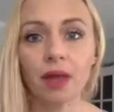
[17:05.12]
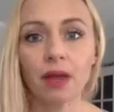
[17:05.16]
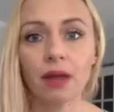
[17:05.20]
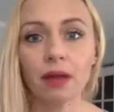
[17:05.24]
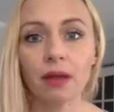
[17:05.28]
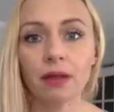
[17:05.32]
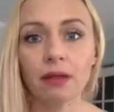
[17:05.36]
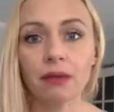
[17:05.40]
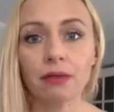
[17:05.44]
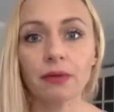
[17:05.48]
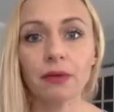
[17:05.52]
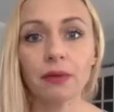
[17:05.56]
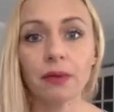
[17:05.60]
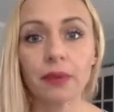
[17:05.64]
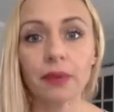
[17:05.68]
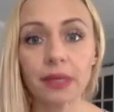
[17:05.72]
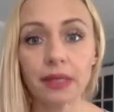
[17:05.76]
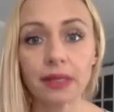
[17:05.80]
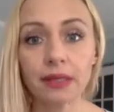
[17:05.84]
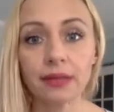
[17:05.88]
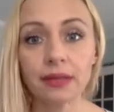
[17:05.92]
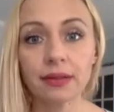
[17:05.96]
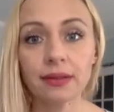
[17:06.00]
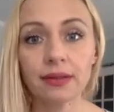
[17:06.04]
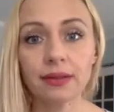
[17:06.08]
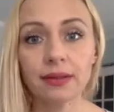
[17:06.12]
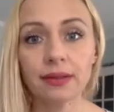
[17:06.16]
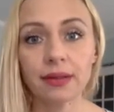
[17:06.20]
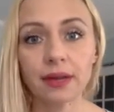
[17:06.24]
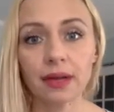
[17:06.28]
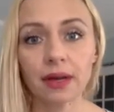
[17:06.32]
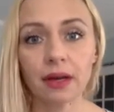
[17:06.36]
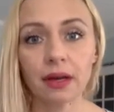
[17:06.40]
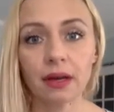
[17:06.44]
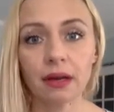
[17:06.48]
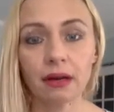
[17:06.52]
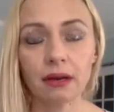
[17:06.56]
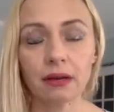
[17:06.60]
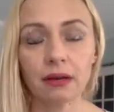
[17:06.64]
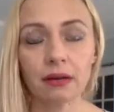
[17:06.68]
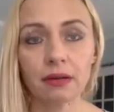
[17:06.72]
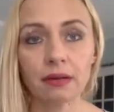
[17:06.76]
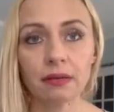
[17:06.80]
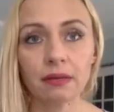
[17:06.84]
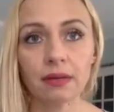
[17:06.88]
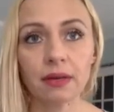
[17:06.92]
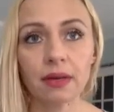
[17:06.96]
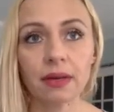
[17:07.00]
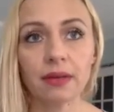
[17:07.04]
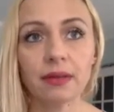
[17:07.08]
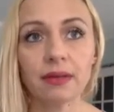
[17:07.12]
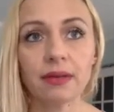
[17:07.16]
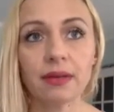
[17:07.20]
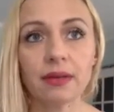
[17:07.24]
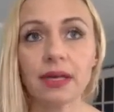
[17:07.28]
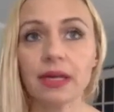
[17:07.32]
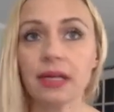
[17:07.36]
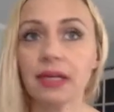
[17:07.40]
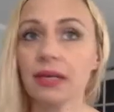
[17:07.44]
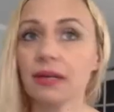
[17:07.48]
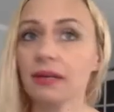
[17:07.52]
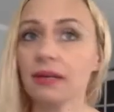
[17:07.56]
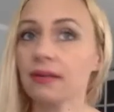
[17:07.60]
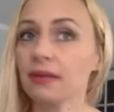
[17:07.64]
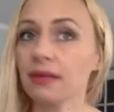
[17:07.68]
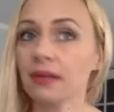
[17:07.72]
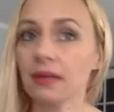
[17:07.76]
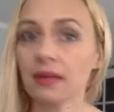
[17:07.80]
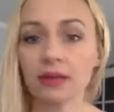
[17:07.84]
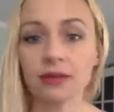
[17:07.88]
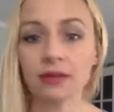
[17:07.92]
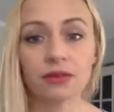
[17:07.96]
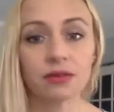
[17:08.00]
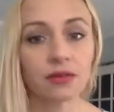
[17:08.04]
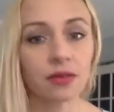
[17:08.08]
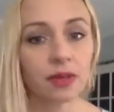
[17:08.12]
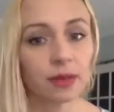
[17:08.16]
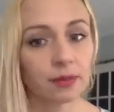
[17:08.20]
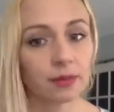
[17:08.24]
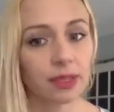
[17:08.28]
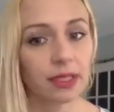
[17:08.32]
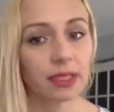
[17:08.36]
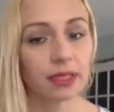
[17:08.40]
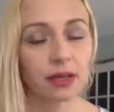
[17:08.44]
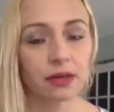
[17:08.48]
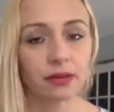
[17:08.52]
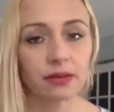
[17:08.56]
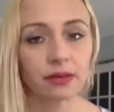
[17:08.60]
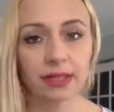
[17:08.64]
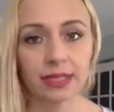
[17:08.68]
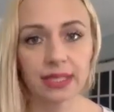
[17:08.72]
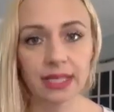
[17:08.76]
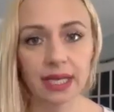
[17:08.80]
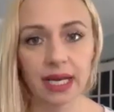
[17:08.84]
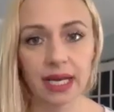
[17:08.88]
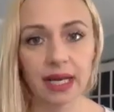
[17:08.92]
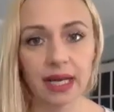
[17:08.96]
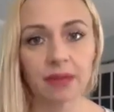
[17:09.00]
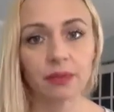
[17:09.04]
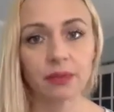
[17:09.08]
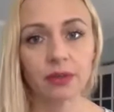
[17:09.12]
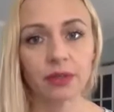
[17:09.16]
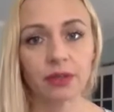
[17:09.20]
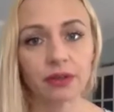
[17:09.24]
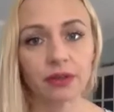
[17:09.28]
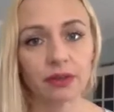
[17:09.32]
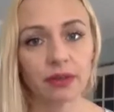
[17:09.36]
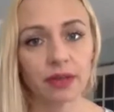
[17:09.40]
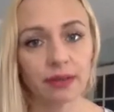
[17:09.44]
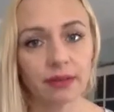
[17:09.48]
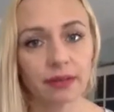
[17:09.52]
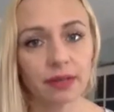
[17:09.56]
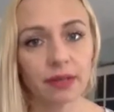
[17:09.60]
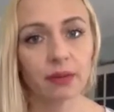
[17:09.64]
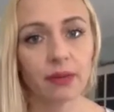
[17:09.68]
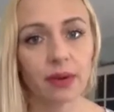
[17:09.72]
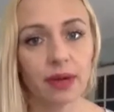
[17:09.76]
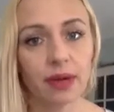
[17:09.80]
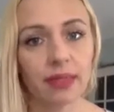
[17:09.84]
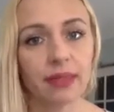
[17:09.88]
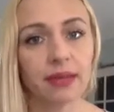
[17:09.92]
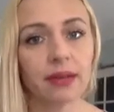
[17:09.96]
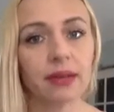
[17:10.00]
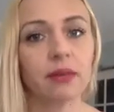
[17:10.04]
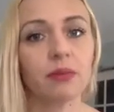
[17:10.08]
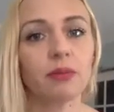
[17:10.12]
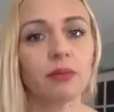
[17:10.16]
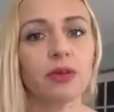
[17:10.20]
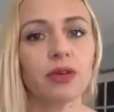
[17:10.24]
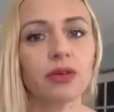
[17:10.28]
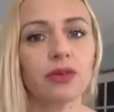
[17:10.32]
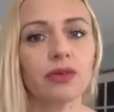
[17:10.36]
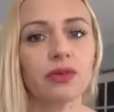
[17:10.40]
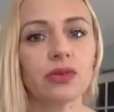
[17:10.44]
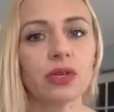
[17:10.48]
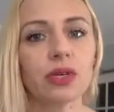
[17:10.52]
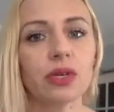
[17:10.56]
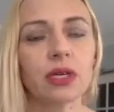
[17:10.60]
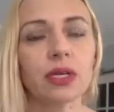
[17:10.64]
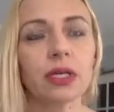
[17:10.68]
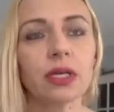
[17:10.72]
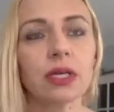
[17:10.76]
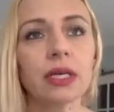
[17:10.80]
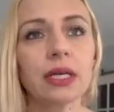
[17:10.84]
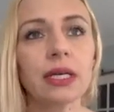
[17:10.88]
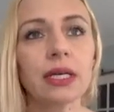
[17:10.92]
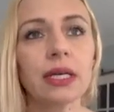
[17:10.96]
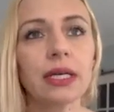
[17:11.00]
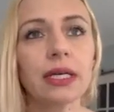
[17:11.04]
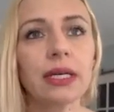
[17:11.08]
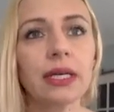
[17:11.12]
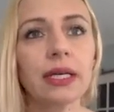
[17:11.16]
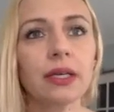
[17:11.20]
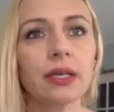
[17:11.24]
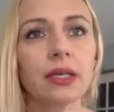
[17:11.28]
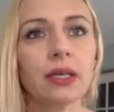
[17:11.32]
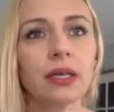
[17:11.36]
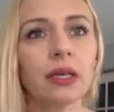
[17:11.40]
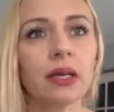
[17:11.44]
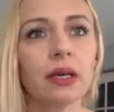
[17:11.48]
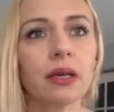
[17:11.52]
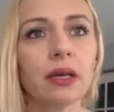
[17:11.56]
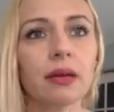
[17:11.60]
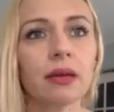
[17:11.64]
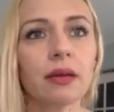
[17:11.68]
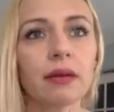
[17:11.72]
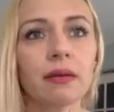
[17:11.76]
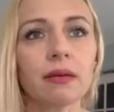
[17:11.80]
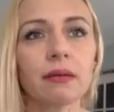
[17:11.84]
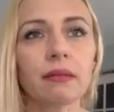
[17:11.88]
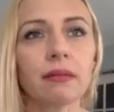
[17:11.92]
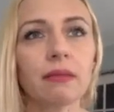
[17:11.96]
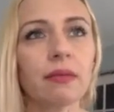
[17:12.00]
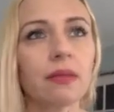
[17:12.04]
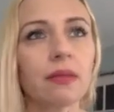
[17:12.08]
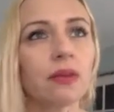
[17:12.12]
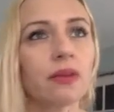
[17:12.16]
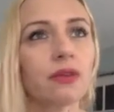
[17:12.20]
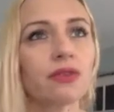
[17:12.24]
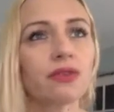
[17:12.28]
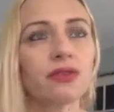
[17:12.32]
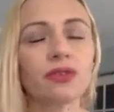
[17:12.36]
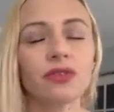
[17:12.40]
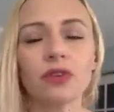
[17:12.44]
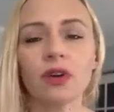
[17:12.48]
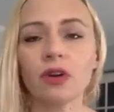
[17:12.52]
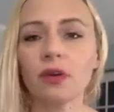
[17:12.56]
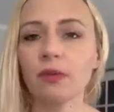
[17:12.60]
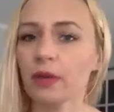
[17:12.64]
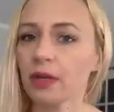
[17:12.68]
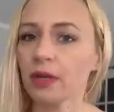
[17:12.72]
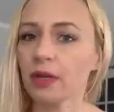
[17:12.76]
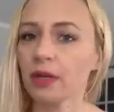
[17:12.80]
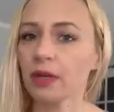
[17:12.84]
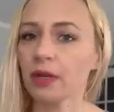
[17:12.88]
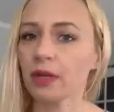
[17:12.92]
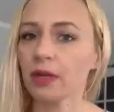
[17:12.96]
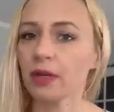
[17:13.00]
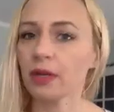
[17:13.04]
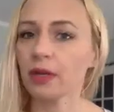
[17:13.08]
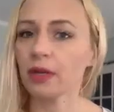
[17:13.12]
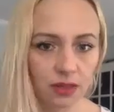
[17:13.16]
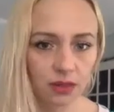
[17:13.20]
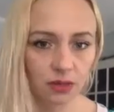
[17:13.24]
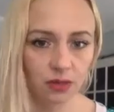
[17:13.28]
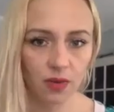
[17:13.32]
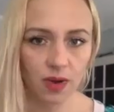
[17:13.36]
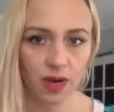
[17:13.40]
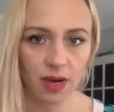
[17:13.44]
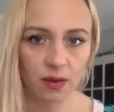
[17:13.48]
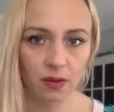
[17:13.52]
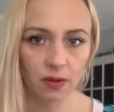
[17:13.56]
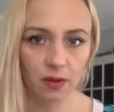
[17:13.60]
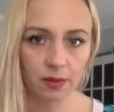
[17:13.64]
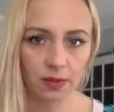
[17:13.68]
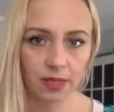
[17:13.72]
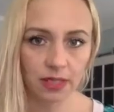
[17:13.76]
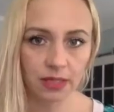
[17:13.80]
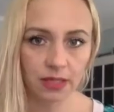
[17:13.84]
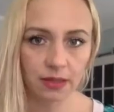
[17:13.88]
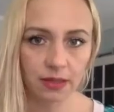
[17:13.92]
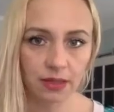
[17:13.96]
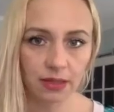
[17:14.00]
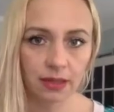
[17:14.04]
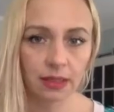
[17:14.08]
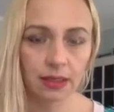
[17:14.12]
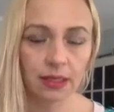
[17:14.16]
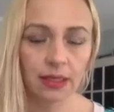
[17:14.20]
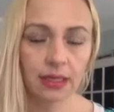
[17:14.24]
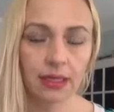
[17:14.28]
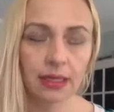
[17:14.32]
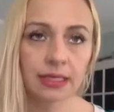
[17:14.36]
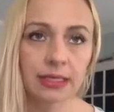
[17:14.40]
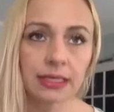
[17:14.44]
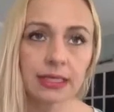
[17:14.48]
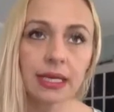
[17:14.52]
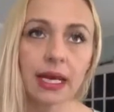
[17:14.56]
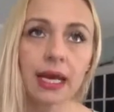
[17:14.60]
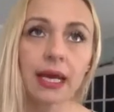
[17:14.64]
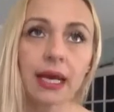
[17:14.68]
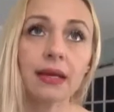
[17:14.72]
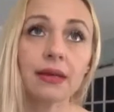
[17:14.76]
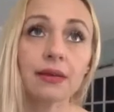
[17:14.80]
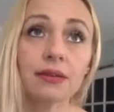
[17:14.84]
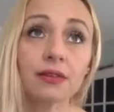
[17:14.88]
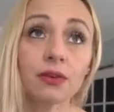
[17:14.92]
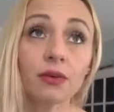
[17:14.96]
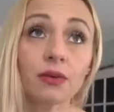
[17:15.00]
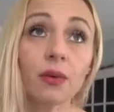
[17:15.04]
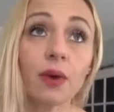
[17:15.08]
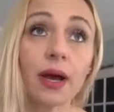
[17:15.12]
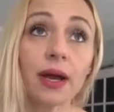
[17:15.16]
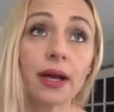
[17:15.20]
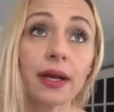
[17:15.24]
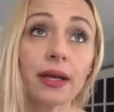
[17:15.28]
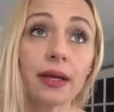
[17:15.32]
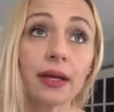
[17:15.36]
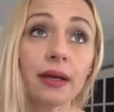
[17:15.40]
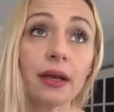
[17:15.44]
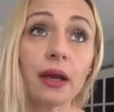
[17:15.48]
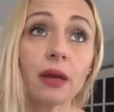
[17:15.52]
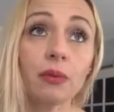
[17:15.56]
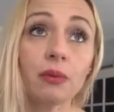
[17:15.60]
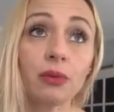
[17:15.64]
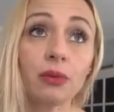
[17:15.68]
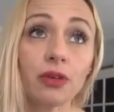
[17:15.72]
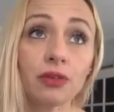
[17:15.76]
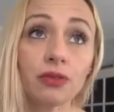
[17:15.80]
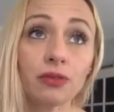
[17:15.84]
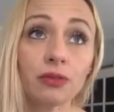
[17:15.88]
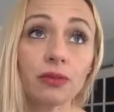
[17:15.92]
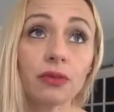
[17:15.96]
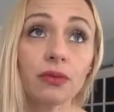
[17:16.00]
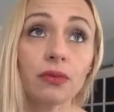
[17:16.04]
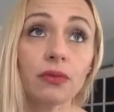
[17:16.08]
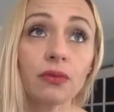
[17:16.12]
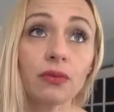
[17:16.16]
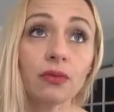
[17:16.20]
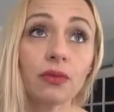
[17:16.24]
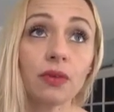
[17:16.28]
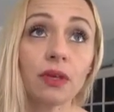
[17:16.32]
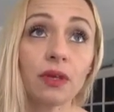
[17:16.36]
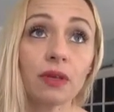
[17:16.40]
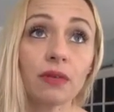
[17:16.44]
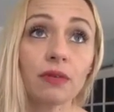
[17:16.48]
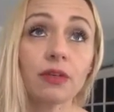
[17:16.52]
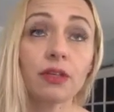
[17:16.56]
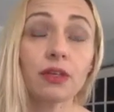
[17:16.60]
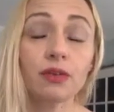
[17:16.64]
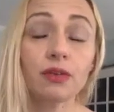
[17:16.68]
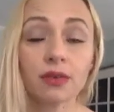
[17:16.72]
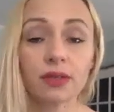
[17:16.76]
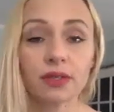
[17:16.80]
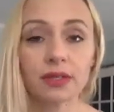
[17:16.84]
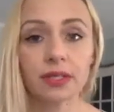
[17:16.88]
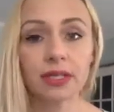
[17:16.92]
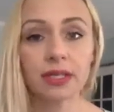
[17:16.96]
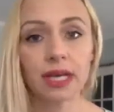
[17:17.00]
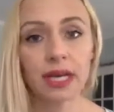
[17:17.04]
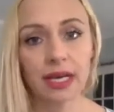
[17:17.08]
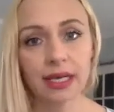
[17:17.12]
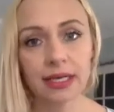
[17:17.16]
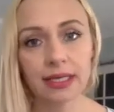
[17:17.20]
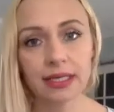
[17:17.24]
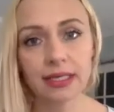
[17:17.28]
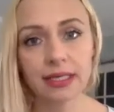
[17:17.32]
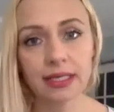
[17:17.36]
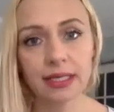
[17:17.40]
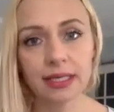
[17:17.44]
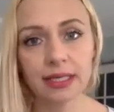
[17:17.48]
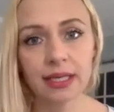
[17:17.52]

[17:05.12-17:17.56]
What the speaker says: through it. It is an extremely lonely time when you're living with an abuser. There's so many reasons why a woman stays, or why an abused individual stays,